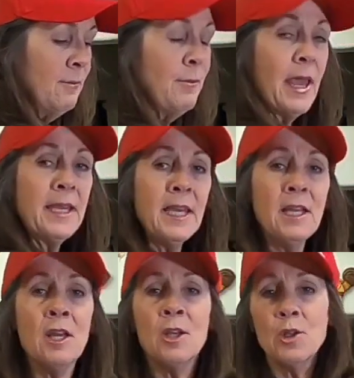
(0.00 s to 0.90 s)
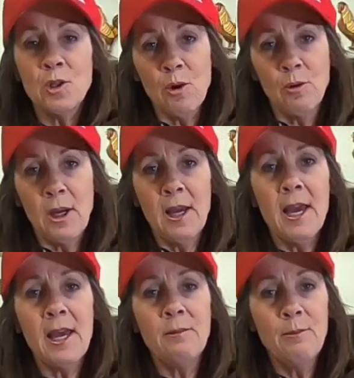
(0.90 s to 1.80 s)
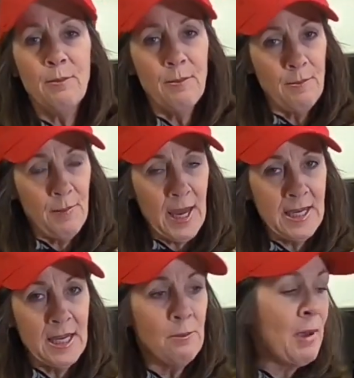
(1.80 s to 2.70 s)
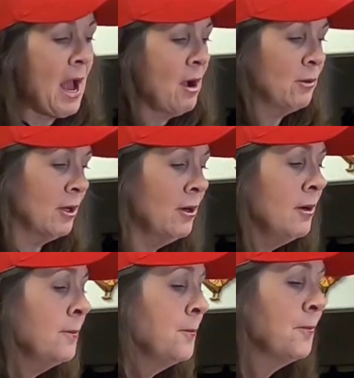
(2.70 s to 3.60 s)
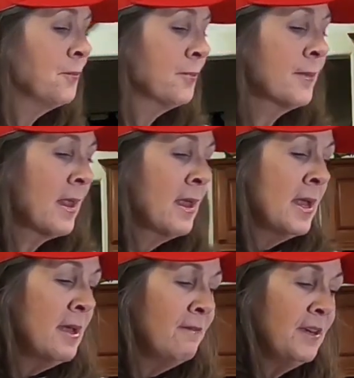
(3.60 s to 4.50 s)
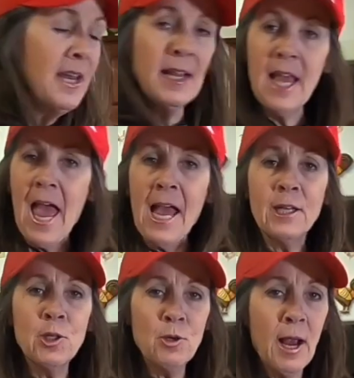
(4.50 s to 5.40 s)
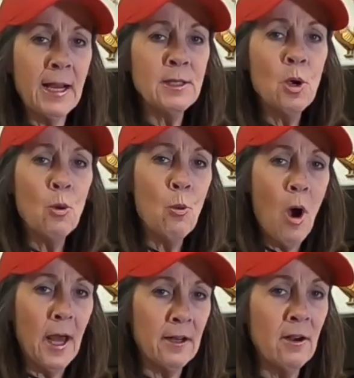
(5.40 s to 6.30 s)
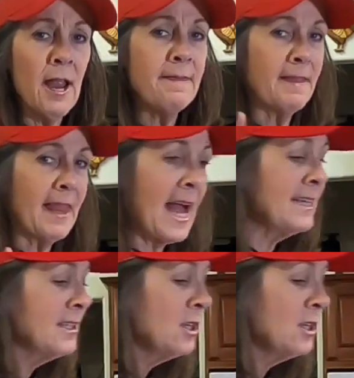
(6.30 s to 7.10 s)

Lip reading: baking soda and baking powder, vanilla extract, water, and the last